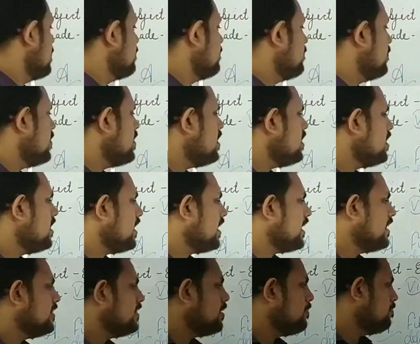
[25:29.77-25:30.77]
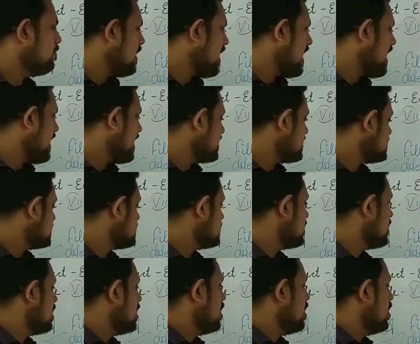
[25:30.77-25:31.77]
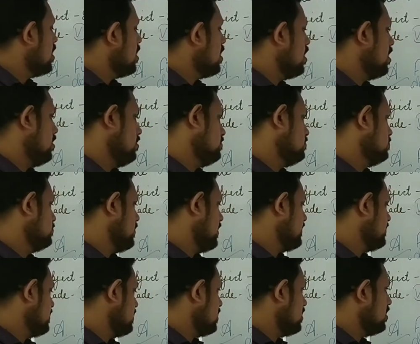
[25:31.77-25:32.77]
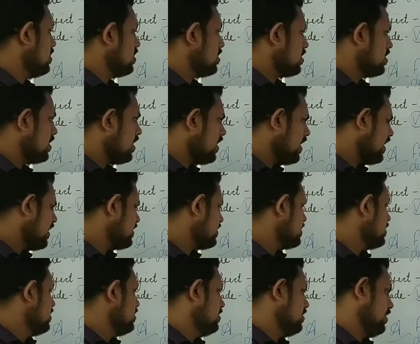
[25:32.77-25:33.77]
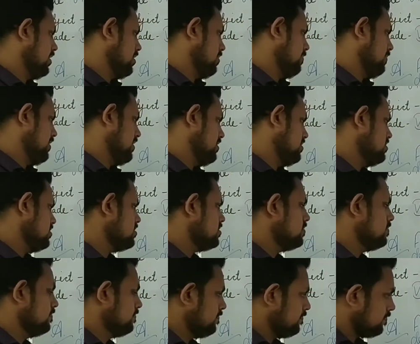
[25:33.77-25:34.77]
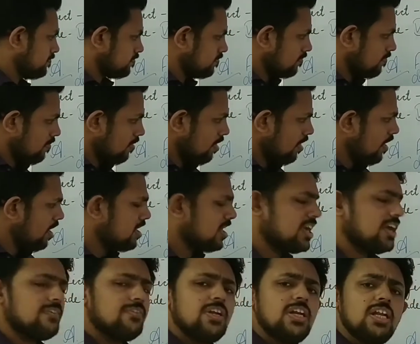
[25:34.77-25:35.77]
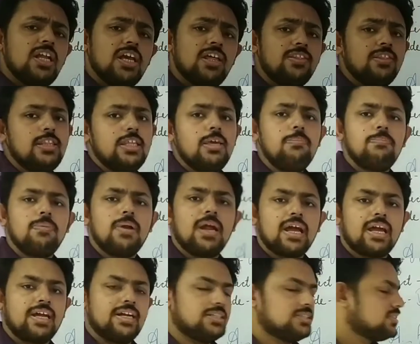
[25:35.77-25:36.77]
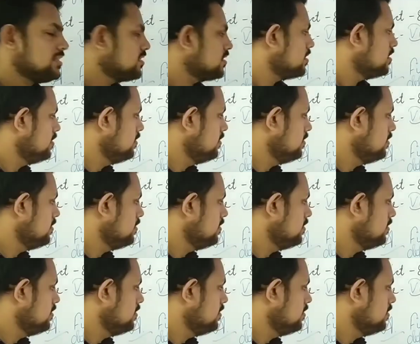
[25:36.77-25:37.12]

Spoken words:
Fill in the blanks with correct determiners given in the brackets.